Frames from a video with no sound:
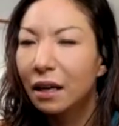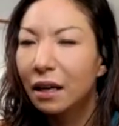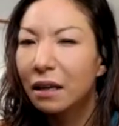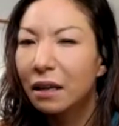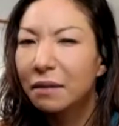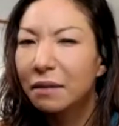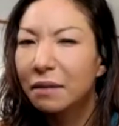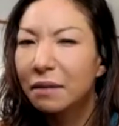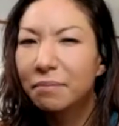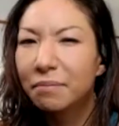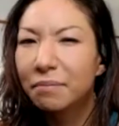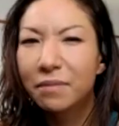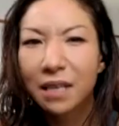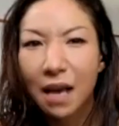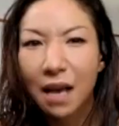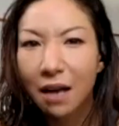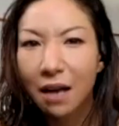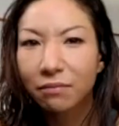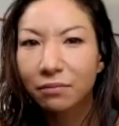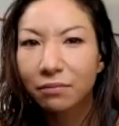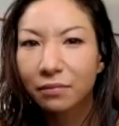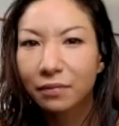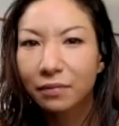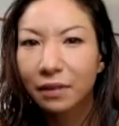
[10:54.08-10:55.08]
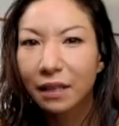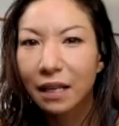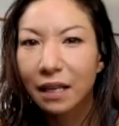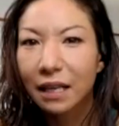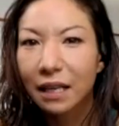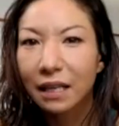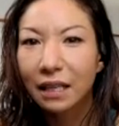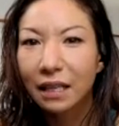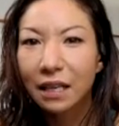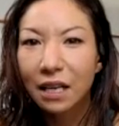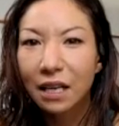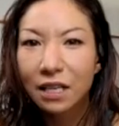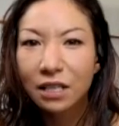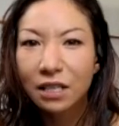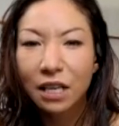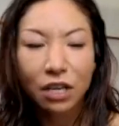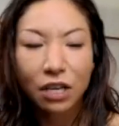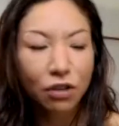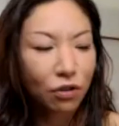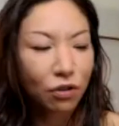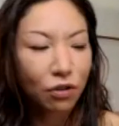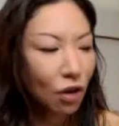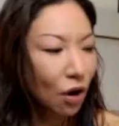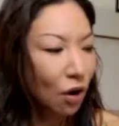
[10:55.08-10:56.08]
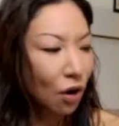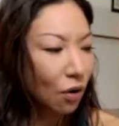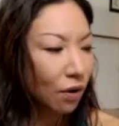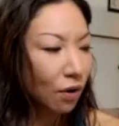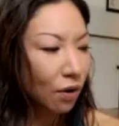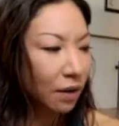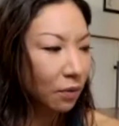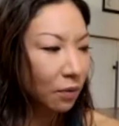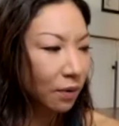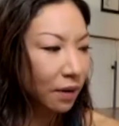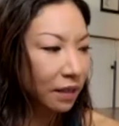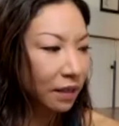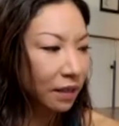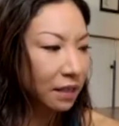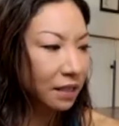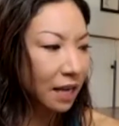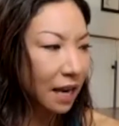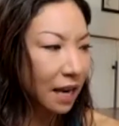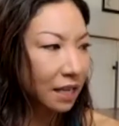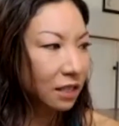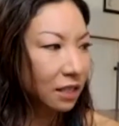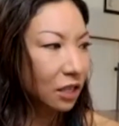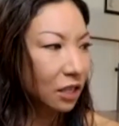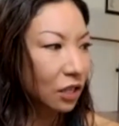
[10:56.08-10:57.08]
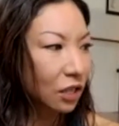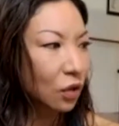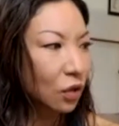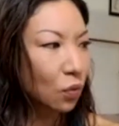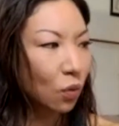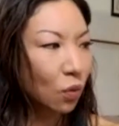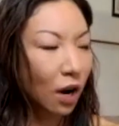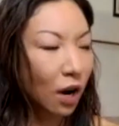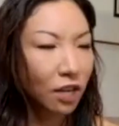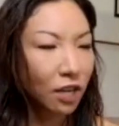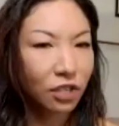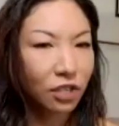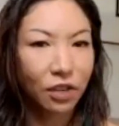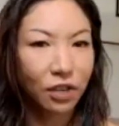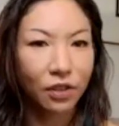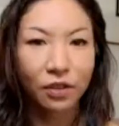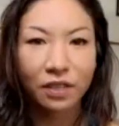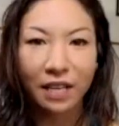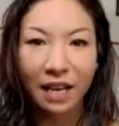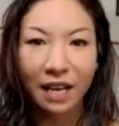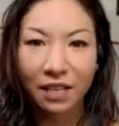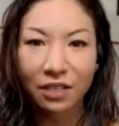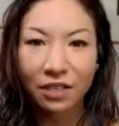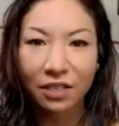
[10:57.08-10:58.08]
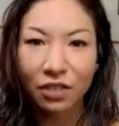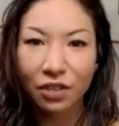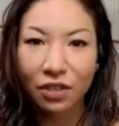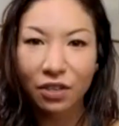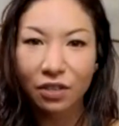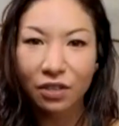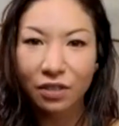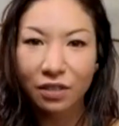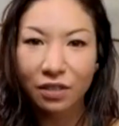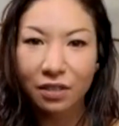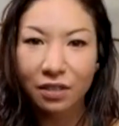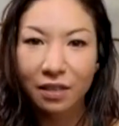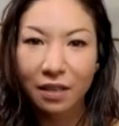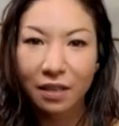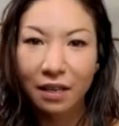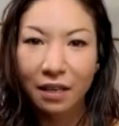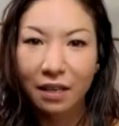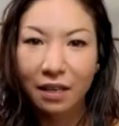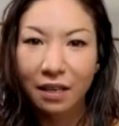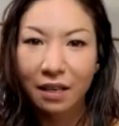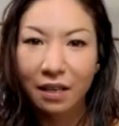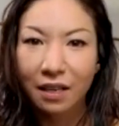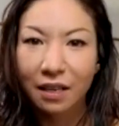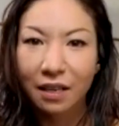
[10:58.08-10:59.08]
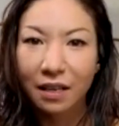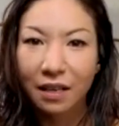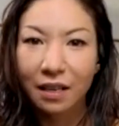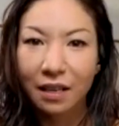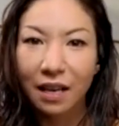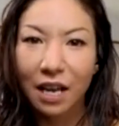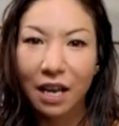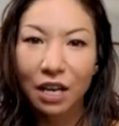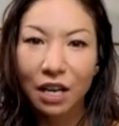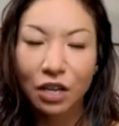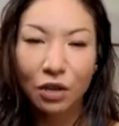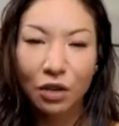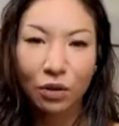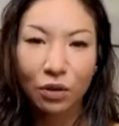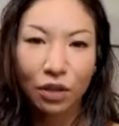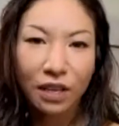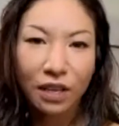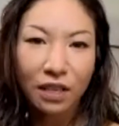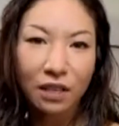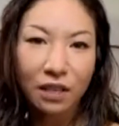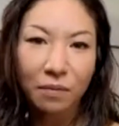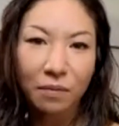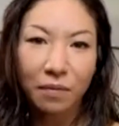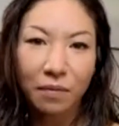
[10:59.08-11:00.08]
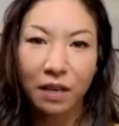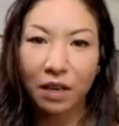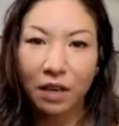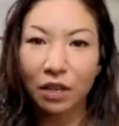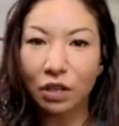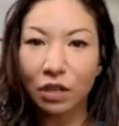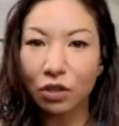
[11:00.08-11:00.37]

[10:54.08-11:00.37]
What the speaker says: Yeah, because like with dance, like you watch other dancers and you look in the mirror and you